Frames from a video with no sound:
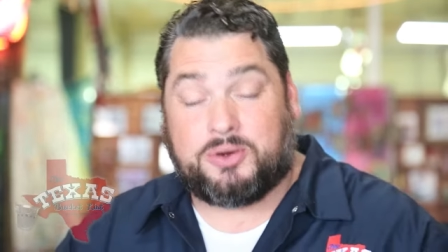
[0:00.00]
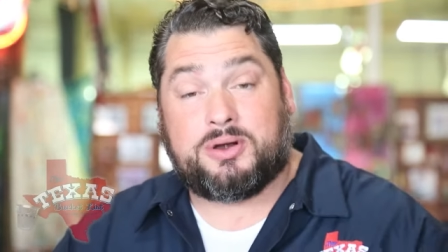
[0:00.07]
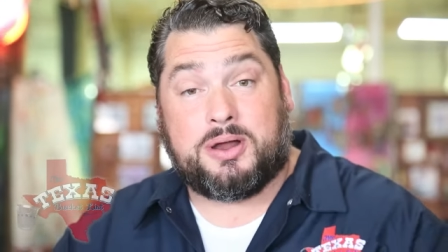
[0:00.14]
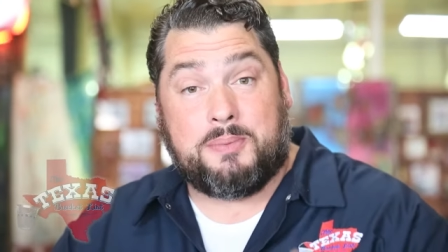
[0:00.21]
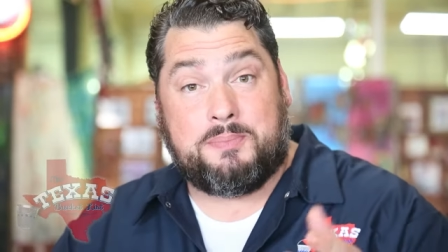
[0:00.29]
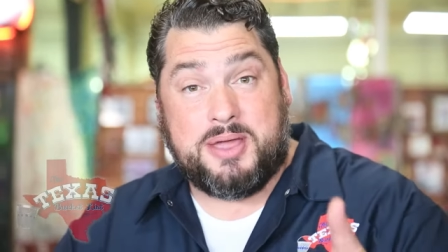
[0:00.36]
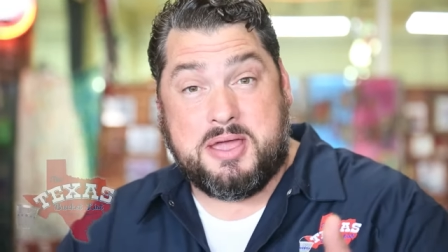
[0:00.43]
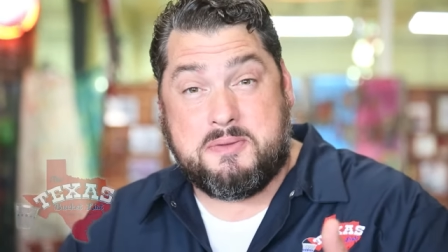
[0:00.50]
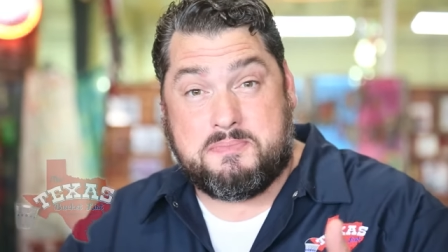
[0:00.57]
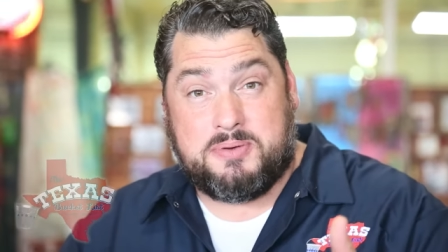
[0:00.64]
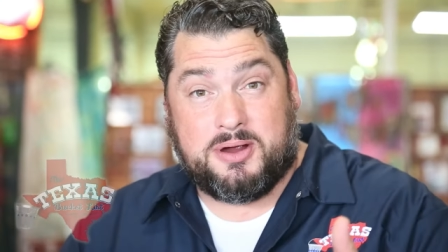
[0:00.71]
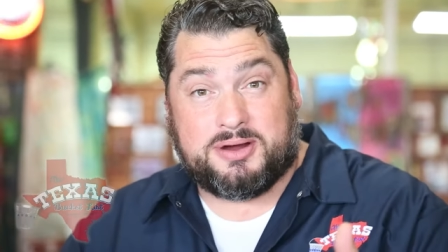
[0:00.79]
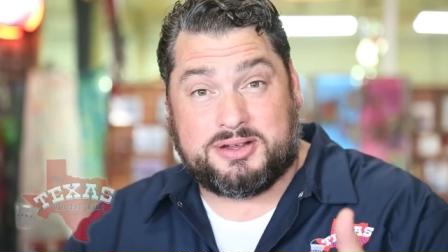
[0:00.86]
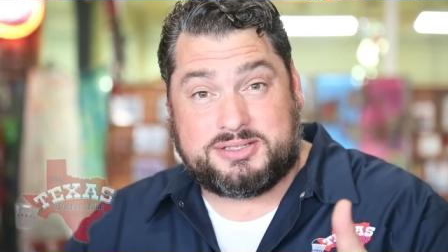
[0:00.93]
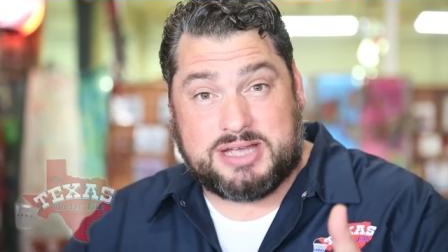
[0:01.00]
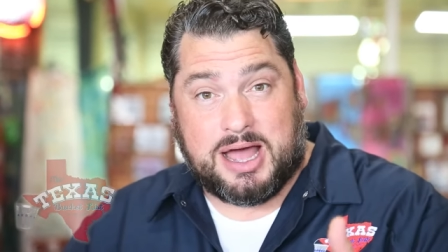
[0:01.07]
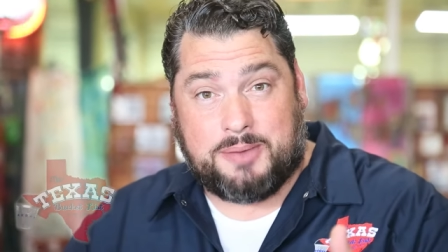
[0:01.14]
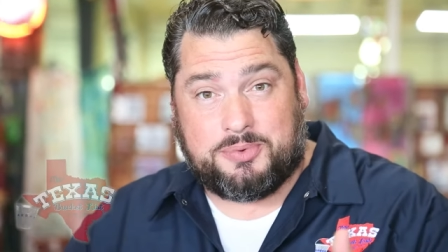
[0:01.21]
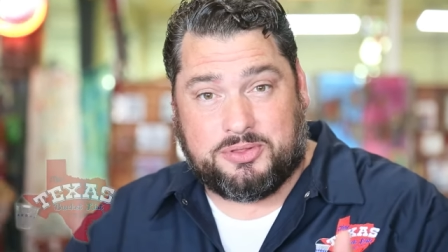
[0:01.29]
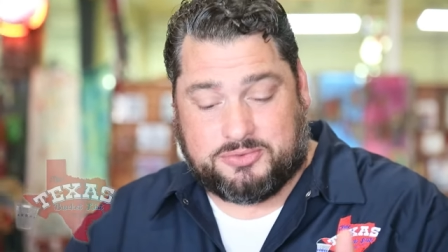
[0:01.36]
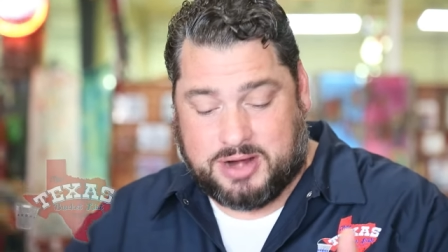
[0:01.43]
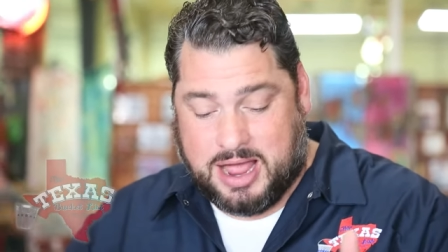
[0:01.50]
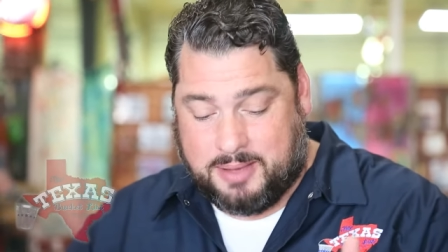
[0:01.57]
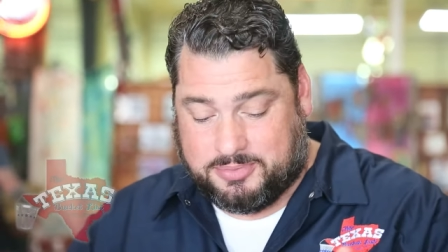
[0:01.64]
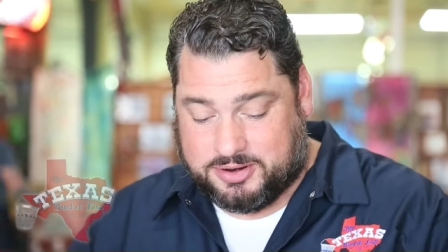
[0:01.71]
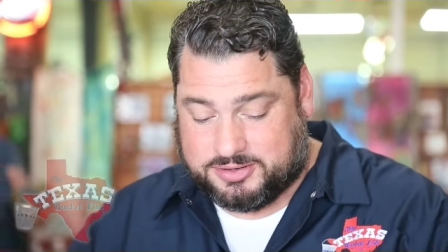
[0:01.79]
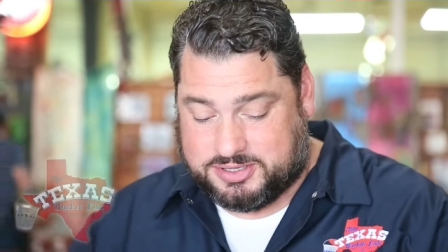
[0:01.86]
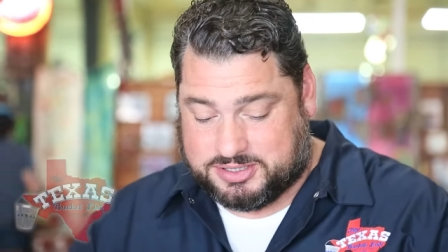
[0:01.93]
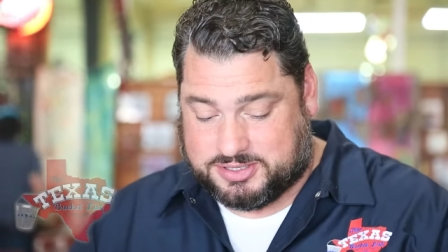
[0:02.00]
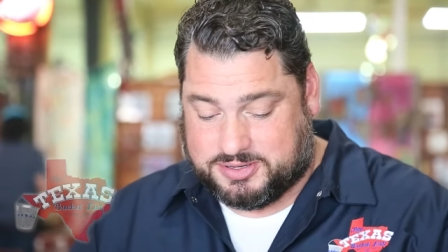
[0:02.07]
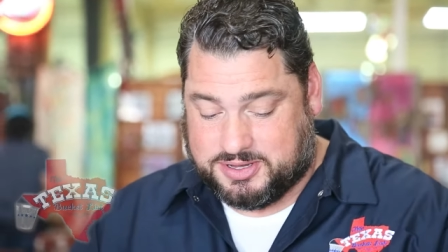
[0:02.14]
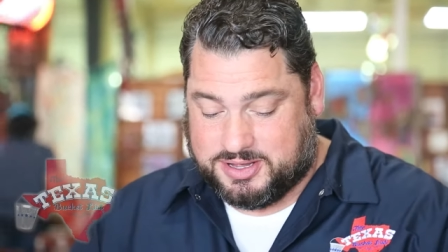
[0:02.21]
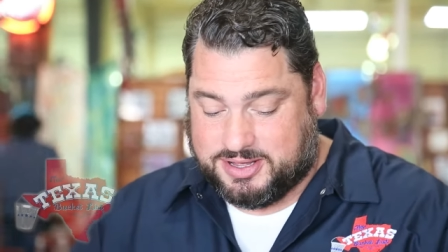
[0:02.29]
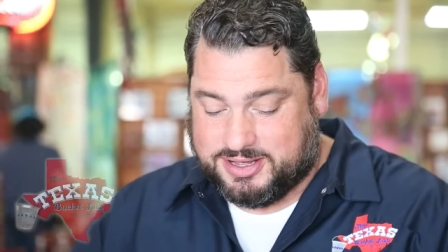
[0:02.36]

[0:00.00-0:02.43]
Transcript: or a big burger topped with crab or just